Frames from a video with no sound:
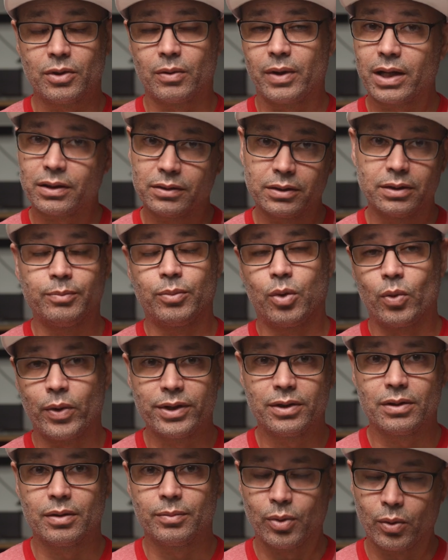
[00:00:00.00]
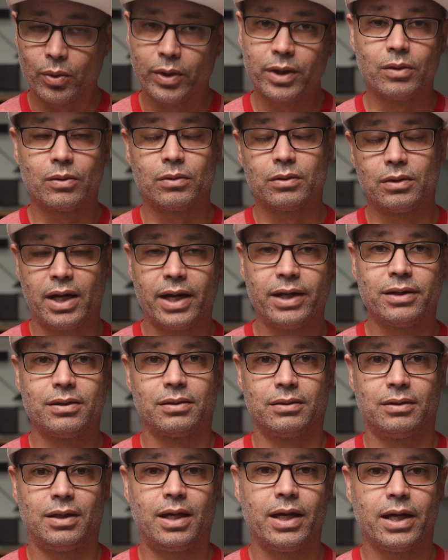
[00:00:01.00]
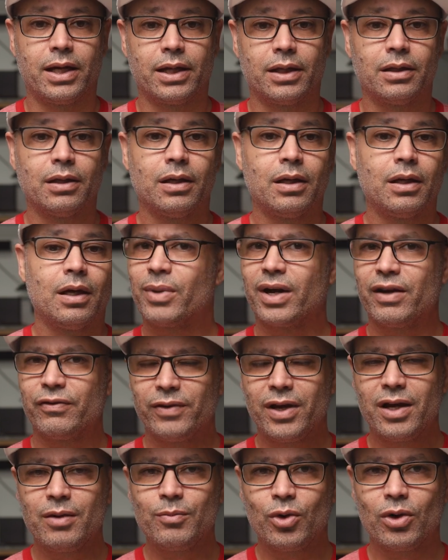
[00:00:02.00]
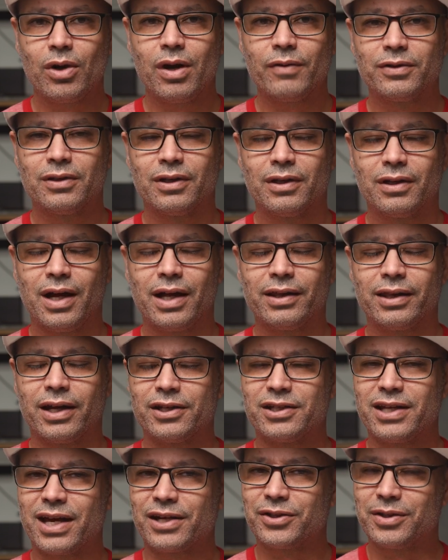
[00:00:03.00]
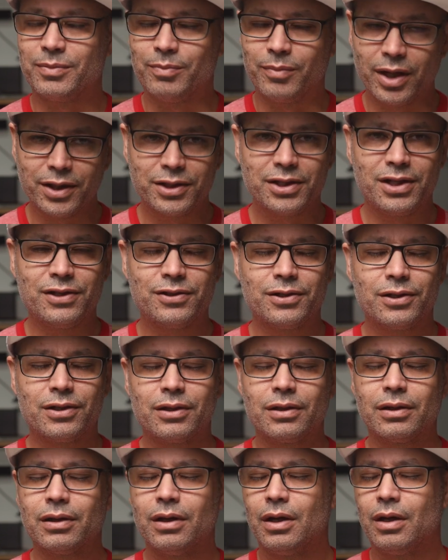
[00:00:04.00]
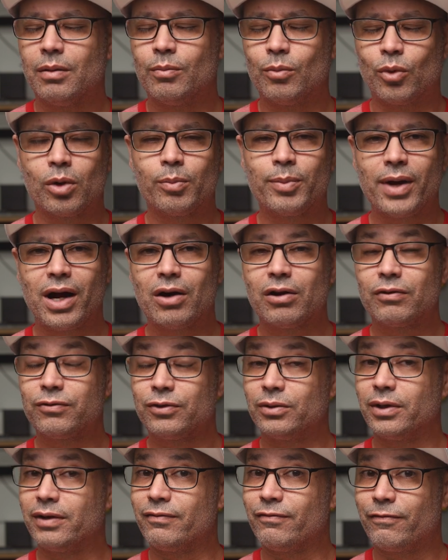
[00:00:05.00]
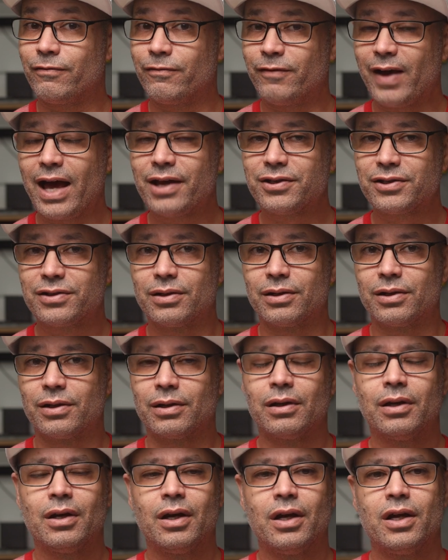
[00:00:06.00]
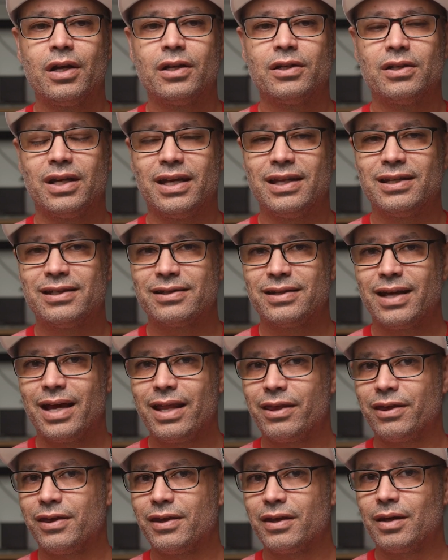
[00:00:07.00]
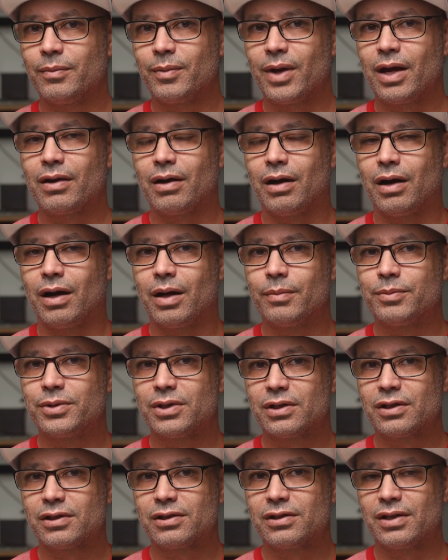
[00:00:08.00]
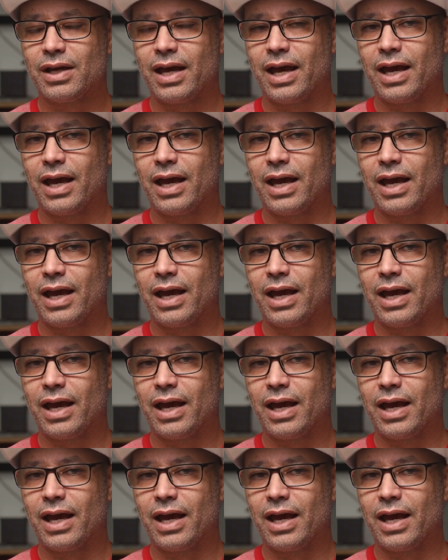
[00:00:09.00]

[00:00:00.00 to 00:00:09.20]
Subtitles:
directly point to point or line to line. But I found more often than not that it's actually much easier, more powerful, and faster to instead think about objects